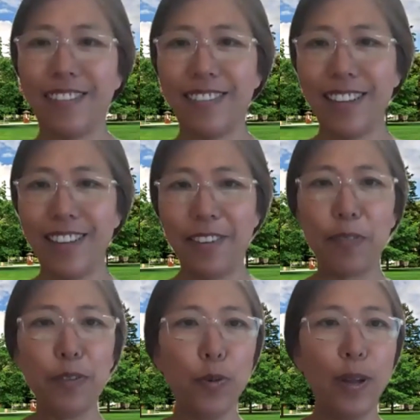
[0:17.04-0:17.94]
Hello,
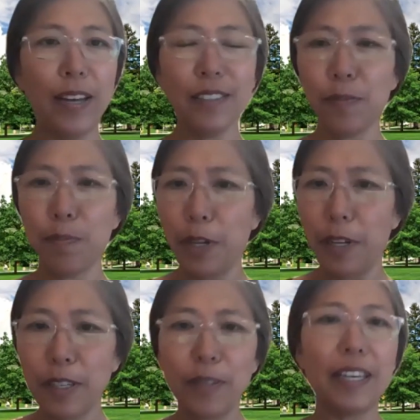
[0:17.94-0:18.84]
everyone. Good
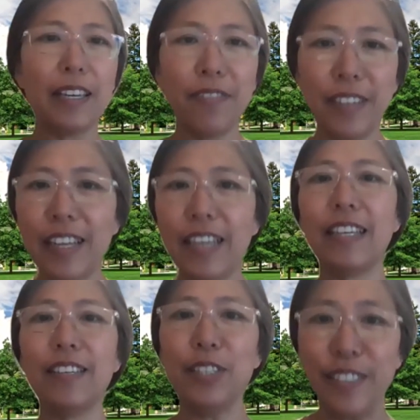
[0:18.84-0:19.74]
morning, good
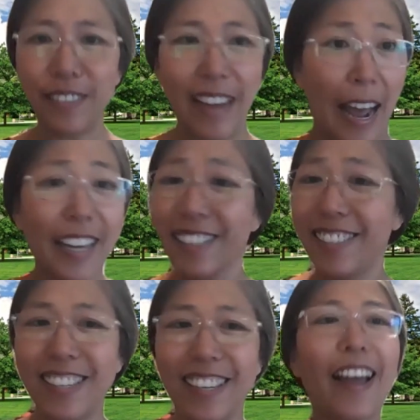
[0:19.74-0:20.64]
evening, good
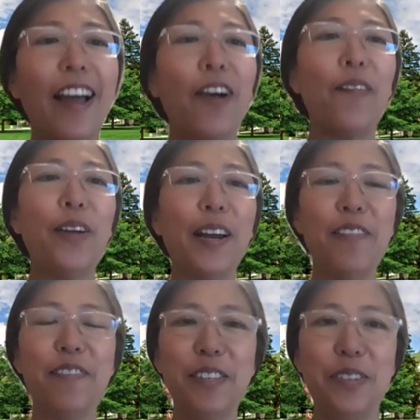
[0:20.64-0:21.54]
night,
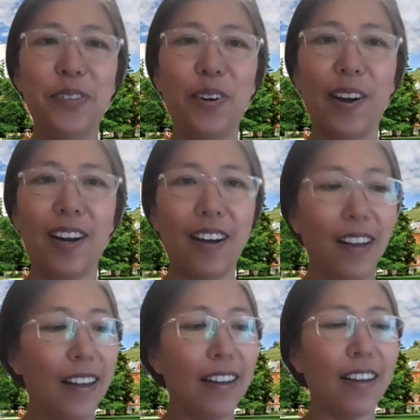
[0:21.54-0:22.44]
wherever you are.
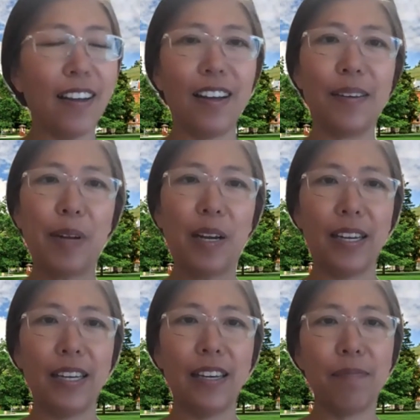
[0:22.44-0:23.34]

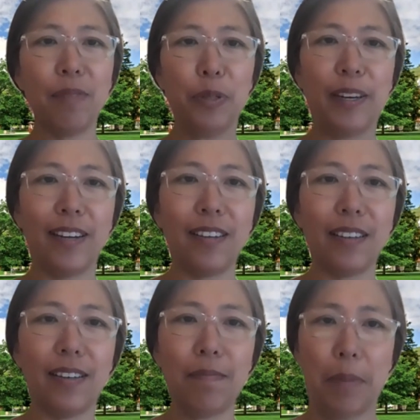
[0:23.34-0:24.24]
I am located
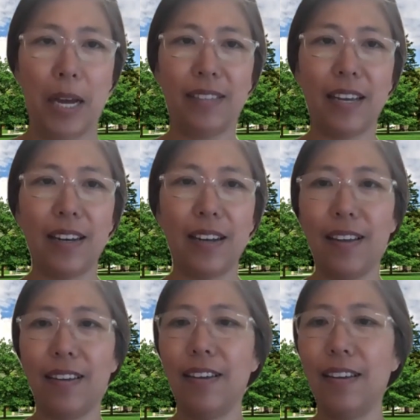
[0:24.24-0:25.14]
in
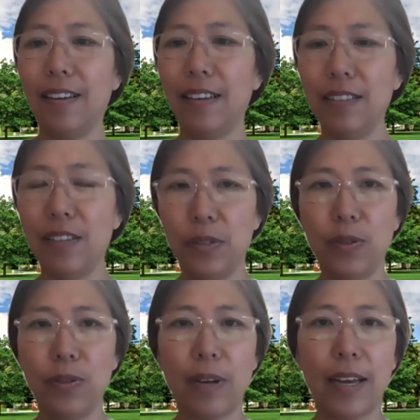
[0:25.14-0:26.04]
Montana in the
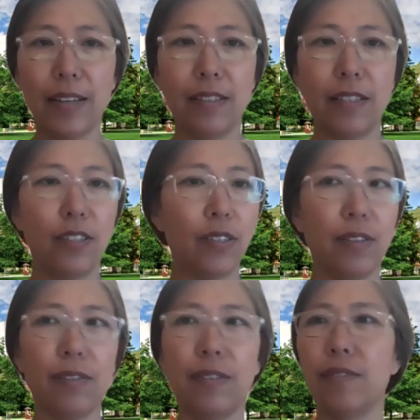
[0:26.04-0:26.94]
US.
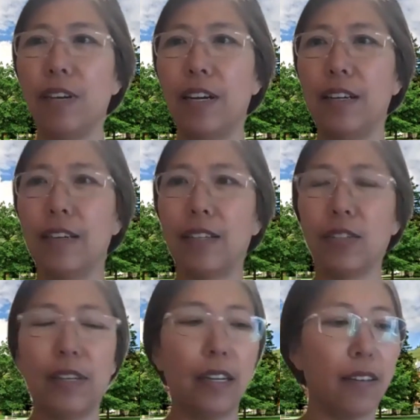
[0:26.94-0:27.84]
So it's around
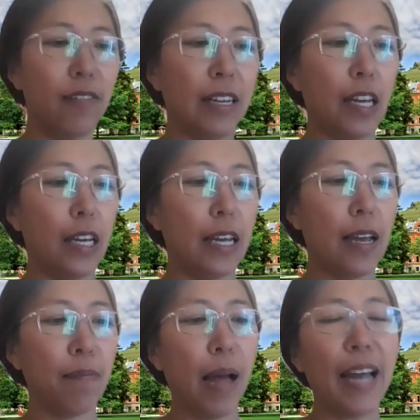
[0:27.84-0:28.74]
actually 11
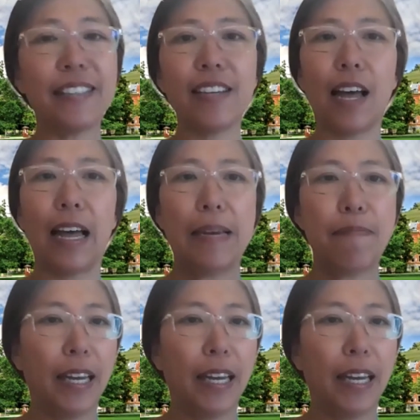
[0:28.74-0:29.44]
a.m. my time.